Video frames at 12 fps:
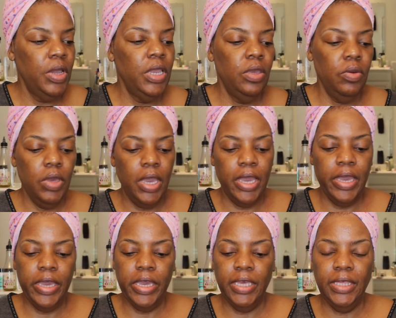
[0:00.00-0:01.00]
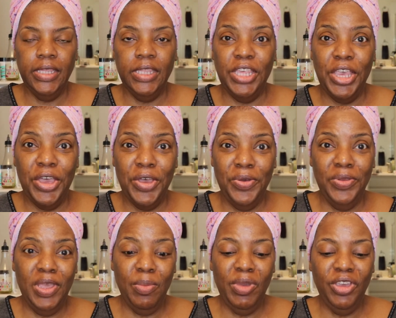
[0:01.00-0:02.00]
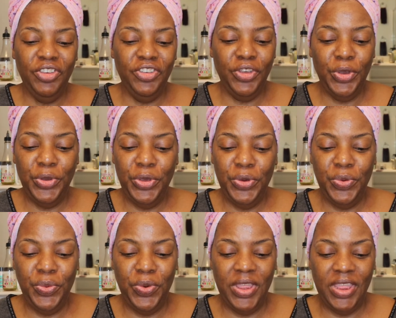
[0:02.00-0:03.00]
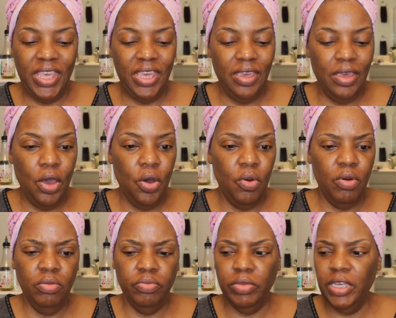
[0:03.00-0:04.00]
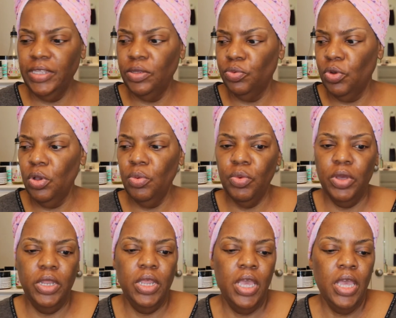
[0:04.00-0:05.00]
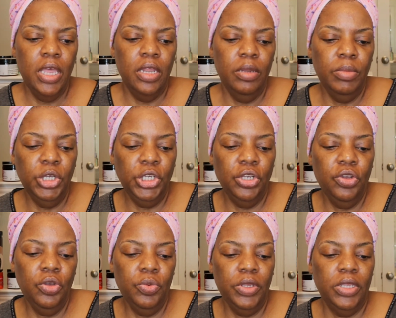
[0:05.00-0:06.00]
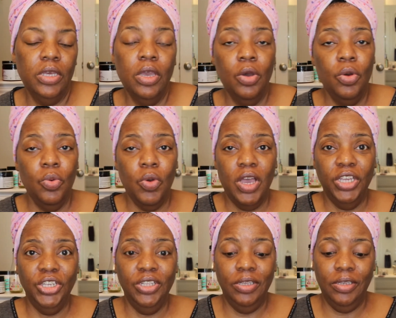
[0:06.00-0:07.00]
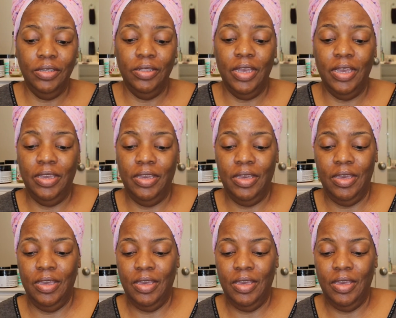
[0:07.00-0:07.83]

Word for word: right, you guys. So let me show you what the co Oh, that's the wrong one. Let me show you what the co-wash looks like.